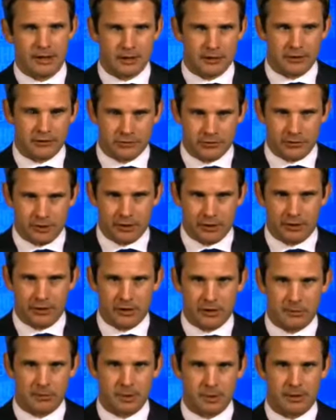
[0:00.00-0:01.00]
they
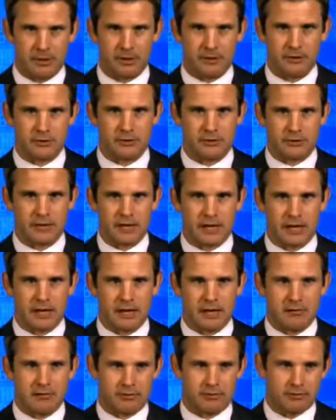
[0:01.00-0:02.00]
still appear to
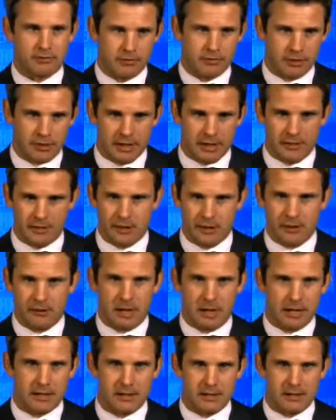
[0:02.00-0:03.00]
have in
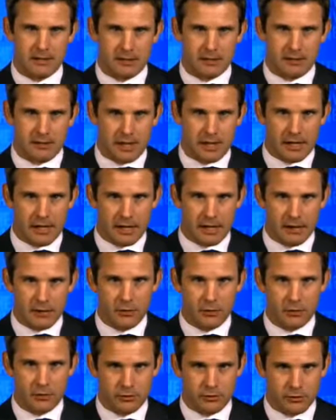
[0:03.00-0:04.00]
their idea that
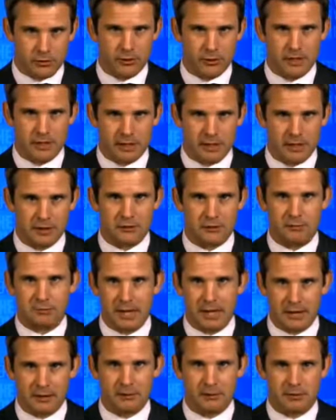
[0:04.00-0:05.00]
North Korea is
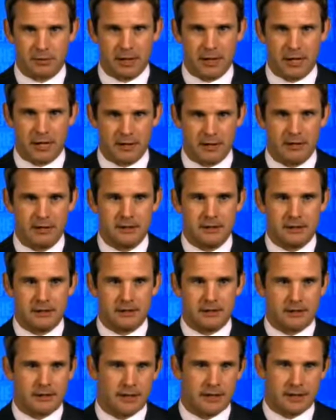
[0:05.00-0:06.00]
better than,
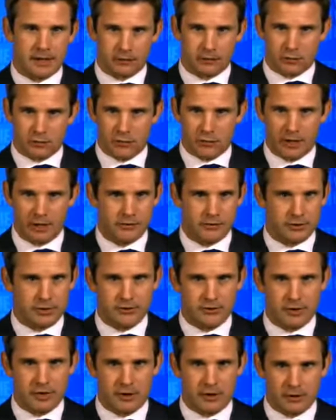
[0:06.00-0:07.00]
as crazy
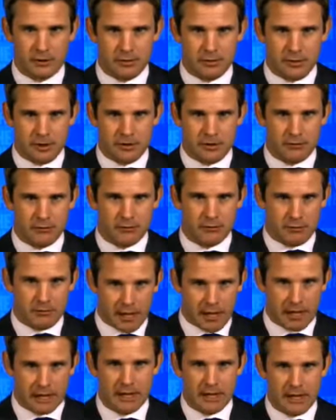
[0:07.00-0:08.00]
as they are, than
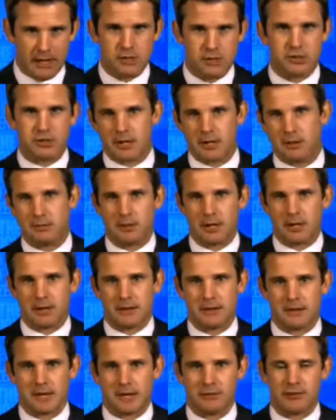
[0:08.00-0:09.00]
engaging them.
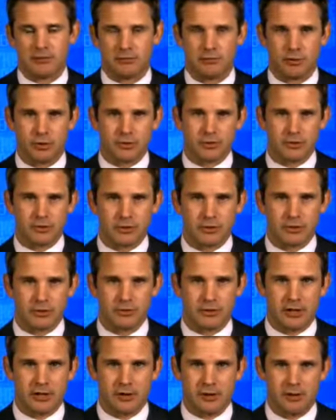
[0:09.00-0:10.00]
And that's unfortunately a
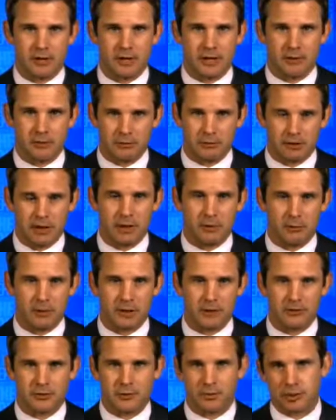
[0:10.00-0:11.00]
scary thing. We've got to
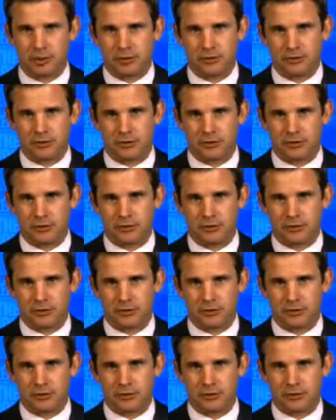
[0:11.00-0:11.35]
raise the price on